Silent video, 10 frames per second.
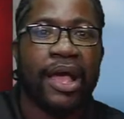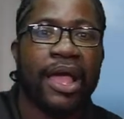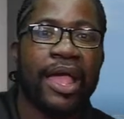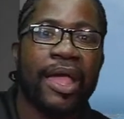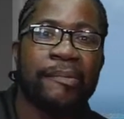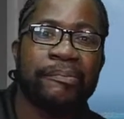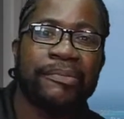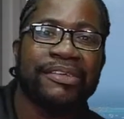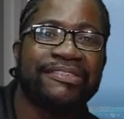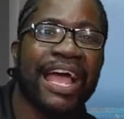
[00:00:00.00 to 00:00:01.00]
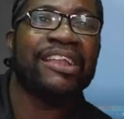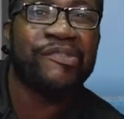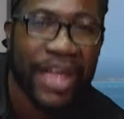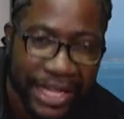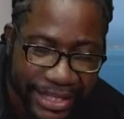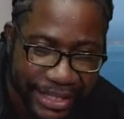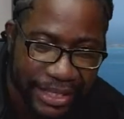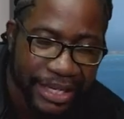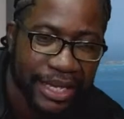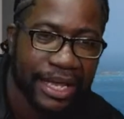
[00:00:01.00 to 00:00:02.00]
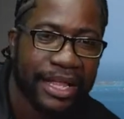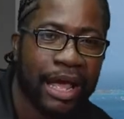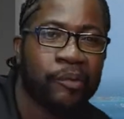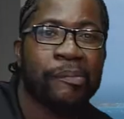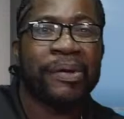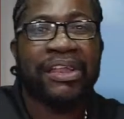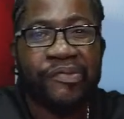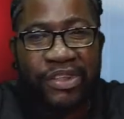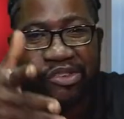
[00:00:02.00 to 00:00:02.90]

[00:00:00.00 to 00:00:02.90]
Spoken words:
side effect that would benefit